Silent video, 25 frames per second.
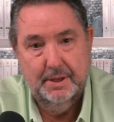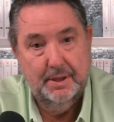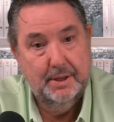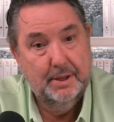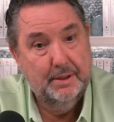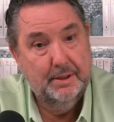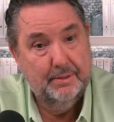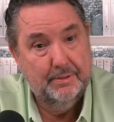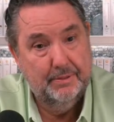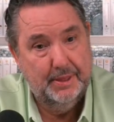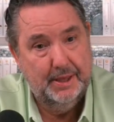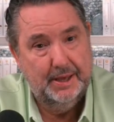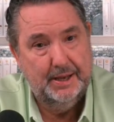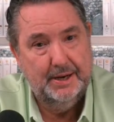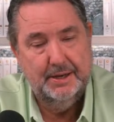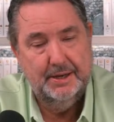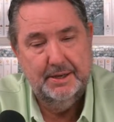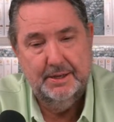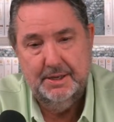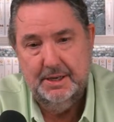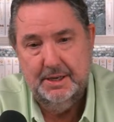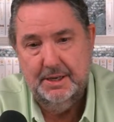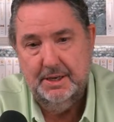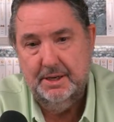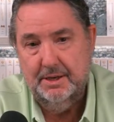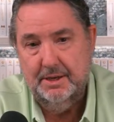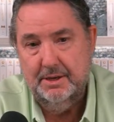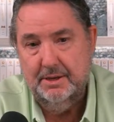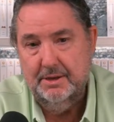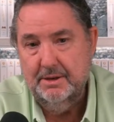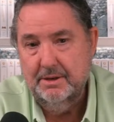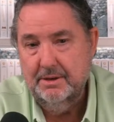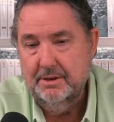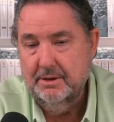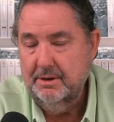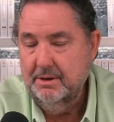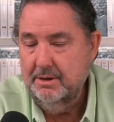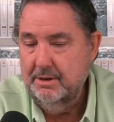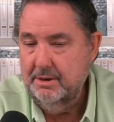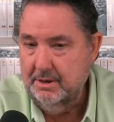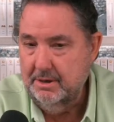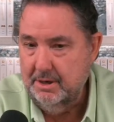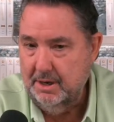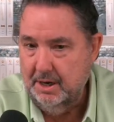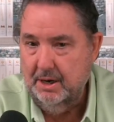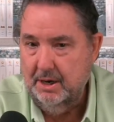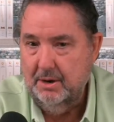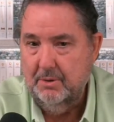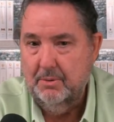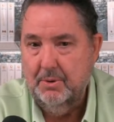that indeed
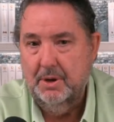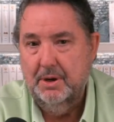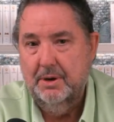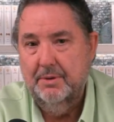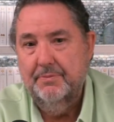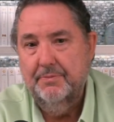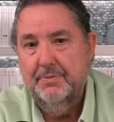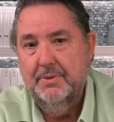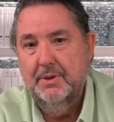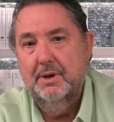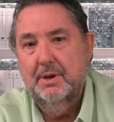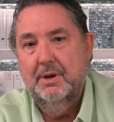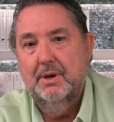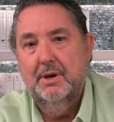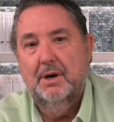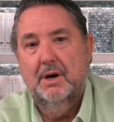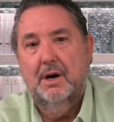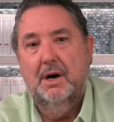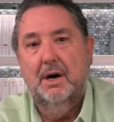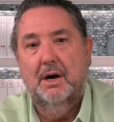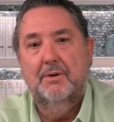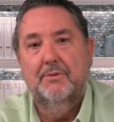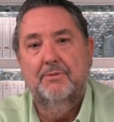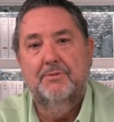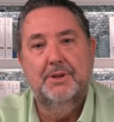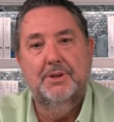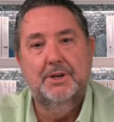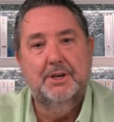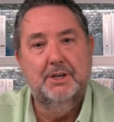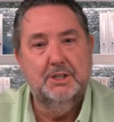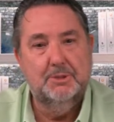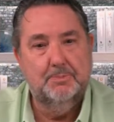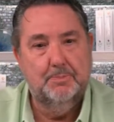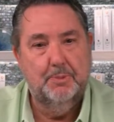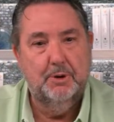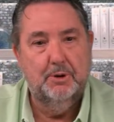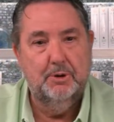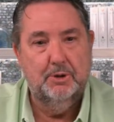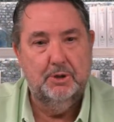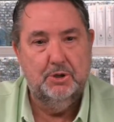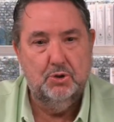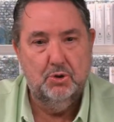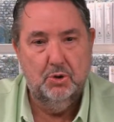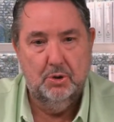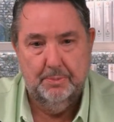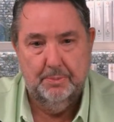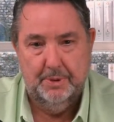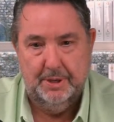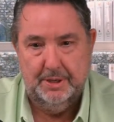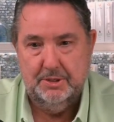Yahweh of these
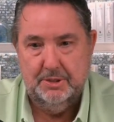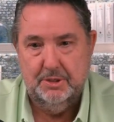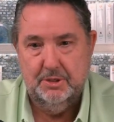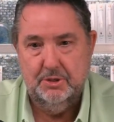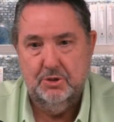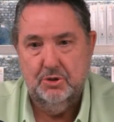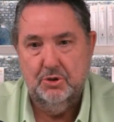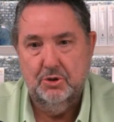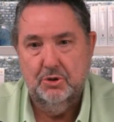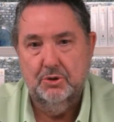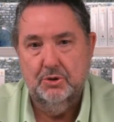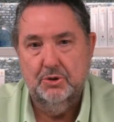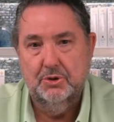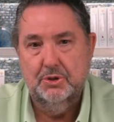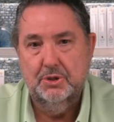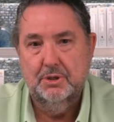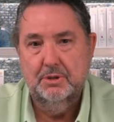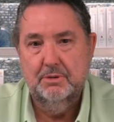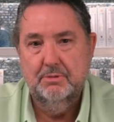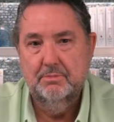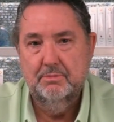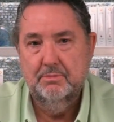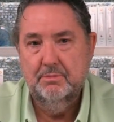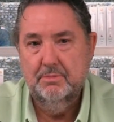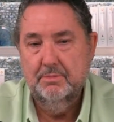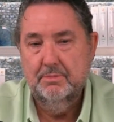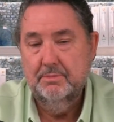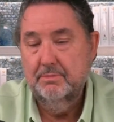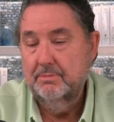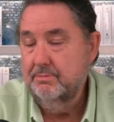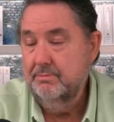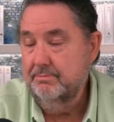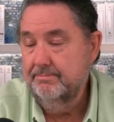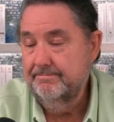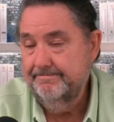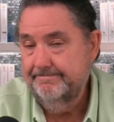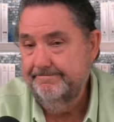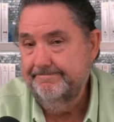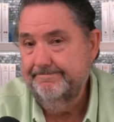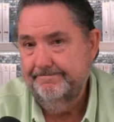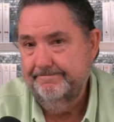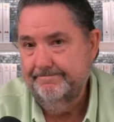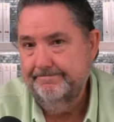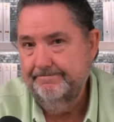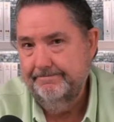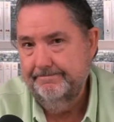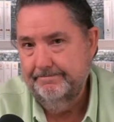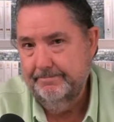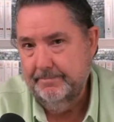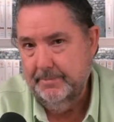spiritual messengers
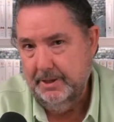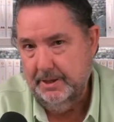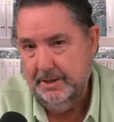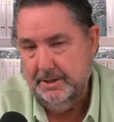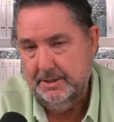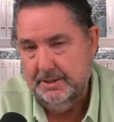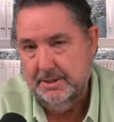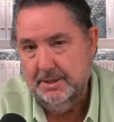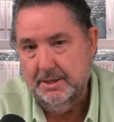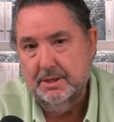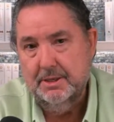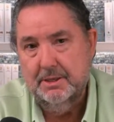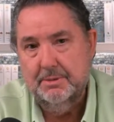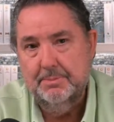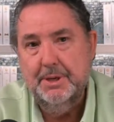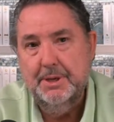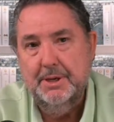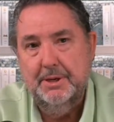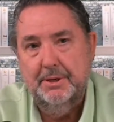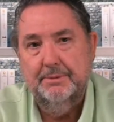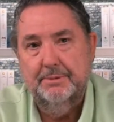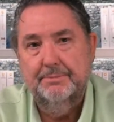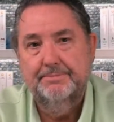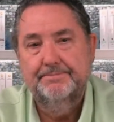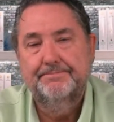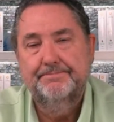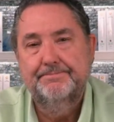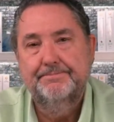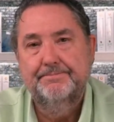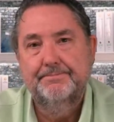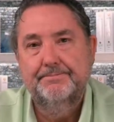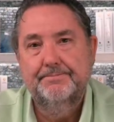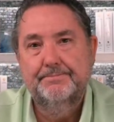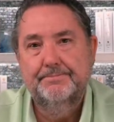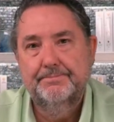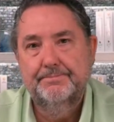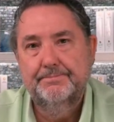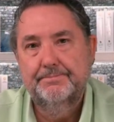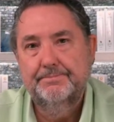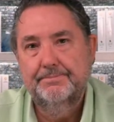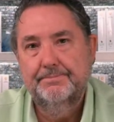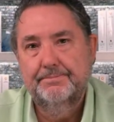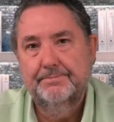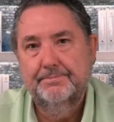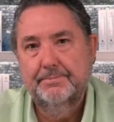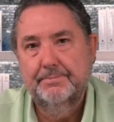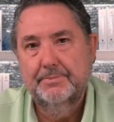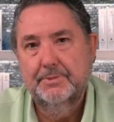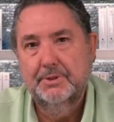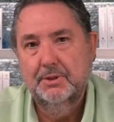has sent me
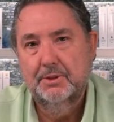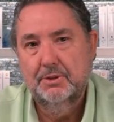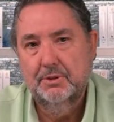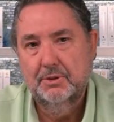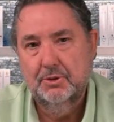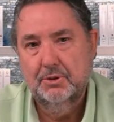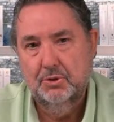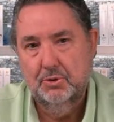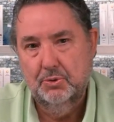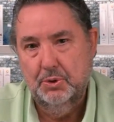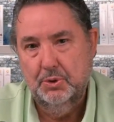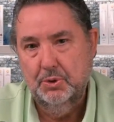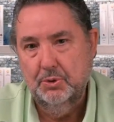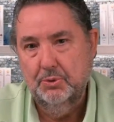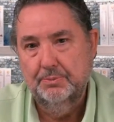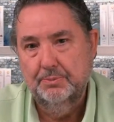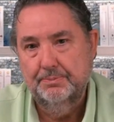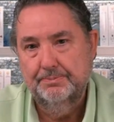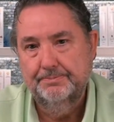to you.